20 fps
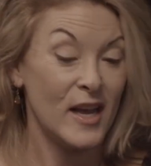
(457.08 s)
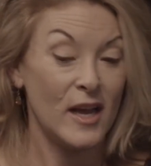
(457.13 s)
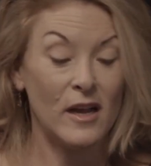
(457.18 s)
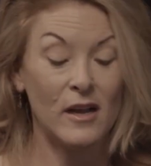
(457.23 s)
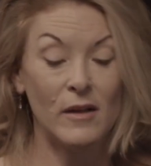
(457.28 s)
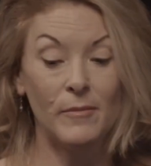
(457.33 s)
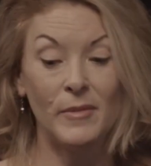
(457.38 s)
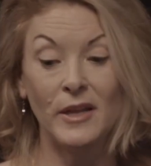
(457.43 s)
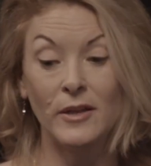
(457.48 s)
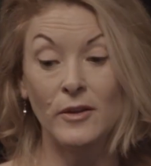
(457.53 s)

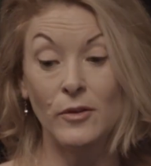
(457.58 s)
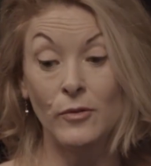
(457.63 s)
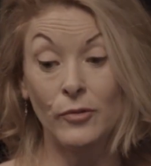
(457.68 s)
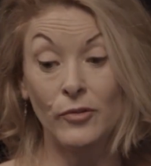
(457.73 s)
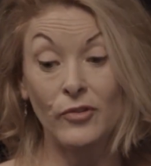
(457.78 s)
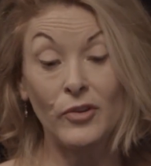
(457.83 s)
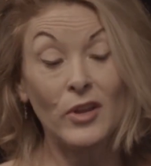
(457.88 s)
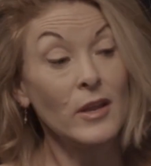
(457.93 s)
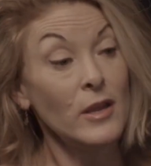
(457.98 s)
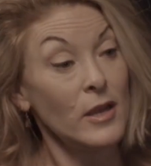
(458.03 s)
And you
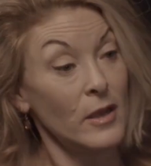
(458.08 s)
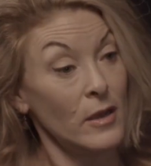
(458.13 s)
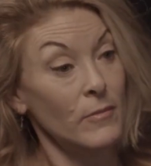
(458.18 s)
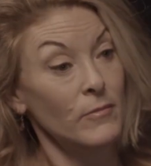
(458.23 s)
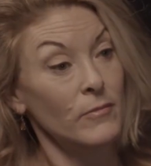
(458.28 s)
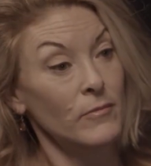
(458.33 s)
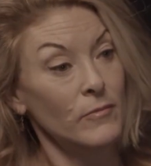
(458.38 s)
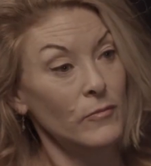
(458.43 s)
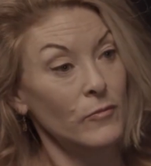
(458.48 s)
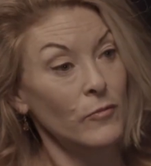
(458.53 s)
see
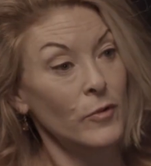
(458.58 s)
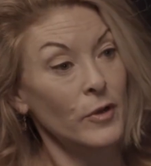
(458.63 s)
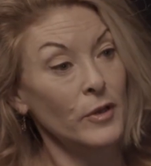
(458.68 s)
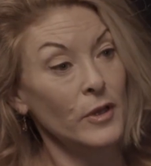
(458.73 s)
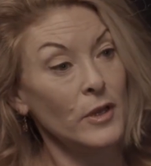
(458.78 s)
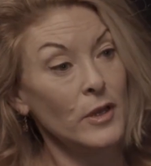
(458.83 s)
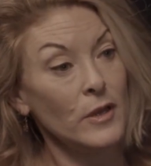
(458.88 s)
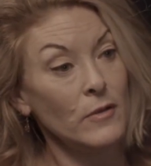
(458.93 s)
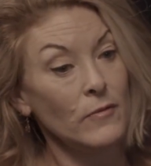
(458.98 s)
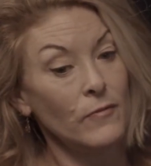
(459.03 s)
him
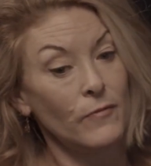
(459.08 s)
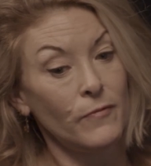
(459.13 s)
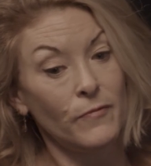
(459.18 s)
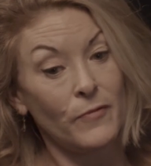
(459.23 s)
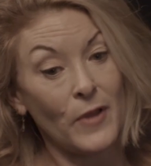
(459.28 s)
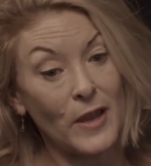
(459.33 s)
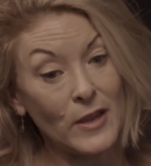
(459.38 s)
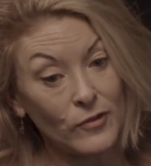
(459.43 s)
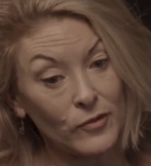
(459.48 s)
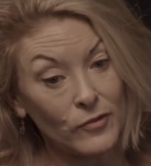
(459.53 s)
really
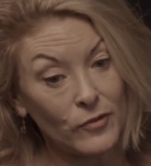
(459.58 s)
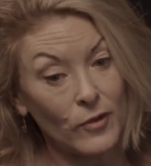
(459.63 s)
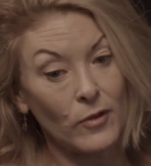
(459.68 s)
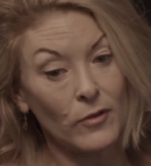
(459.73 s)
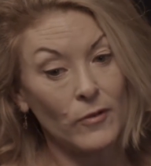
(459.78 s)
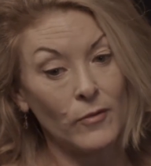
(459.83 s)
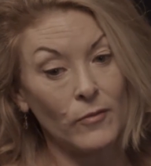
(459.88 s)
face